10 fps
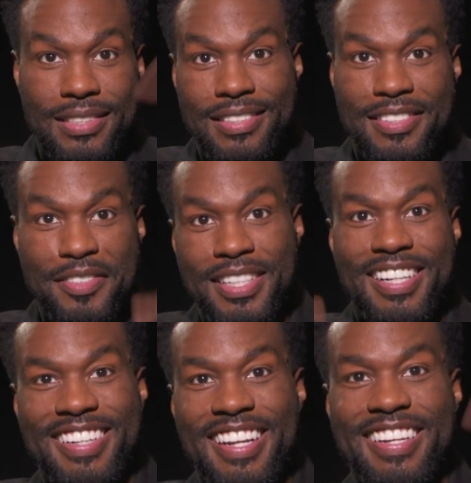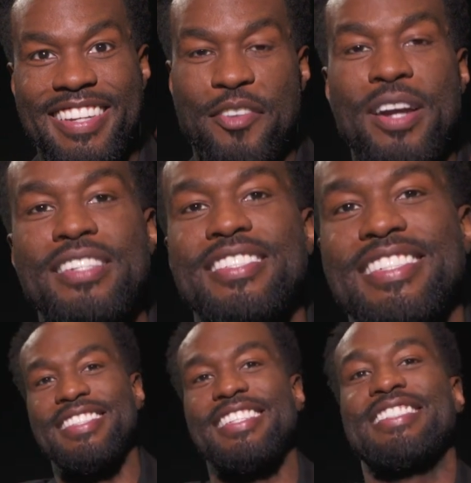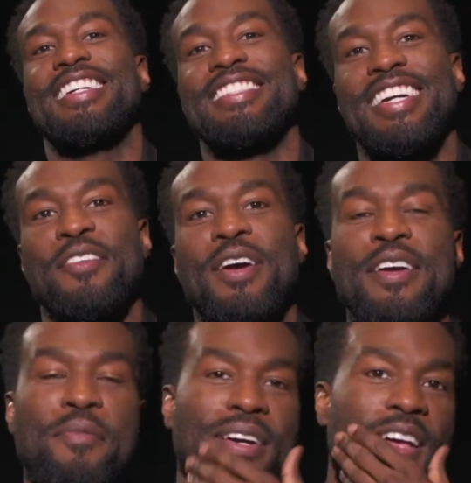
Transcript: you know, kind of like crazy and things like that, right? But